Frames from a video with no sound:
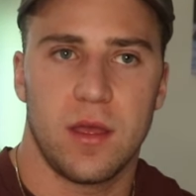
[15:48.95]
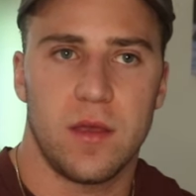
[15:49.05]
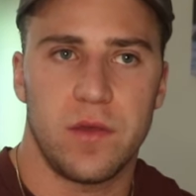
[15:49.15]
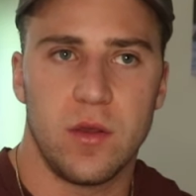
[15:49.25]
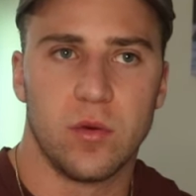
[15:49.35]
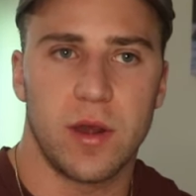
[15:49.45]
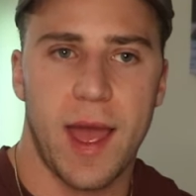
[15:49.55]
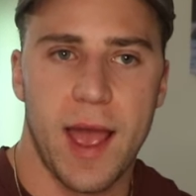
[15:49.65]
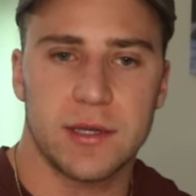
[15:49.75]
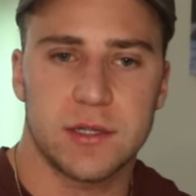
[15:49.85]
If you were
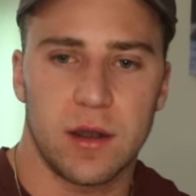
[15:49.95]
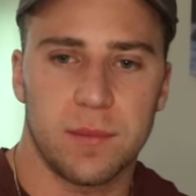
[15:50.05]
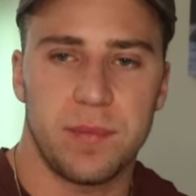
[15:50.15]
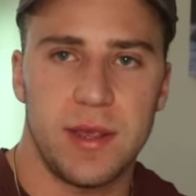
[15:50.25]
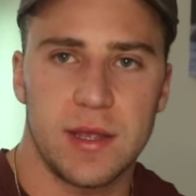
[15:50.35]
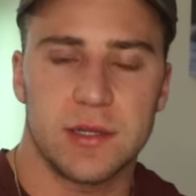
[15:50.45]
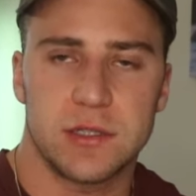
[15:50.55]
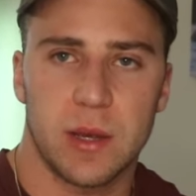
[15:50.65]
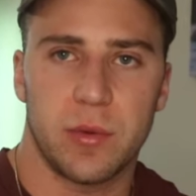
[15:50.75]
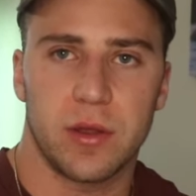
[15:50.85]
to start being
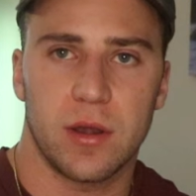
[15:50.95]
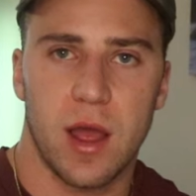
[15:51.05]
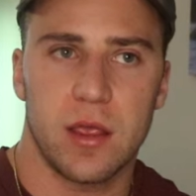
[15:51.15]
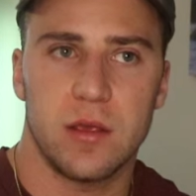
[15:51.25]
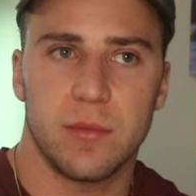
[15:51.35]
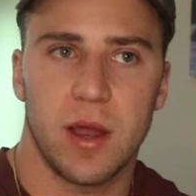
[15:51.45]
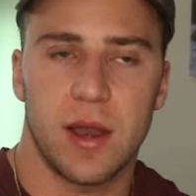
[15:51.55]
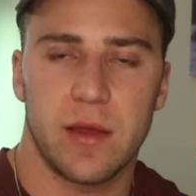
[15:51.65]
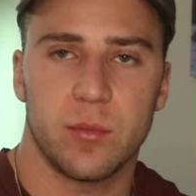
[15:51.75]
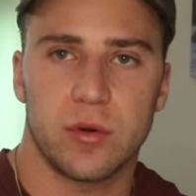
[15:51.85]
someone you're not, you
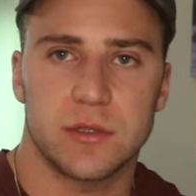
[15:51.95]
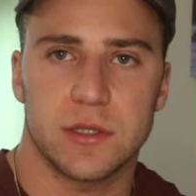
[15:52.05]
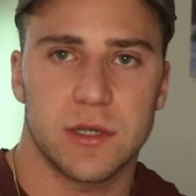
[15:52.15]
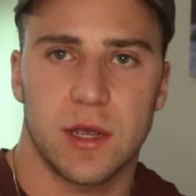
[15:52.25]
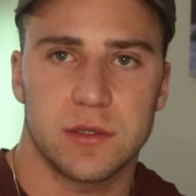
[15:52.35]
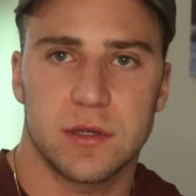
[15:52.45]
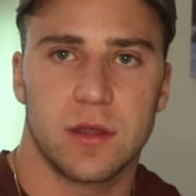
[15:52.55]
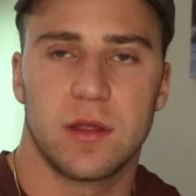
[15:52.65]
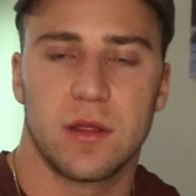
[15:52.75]
might have more success.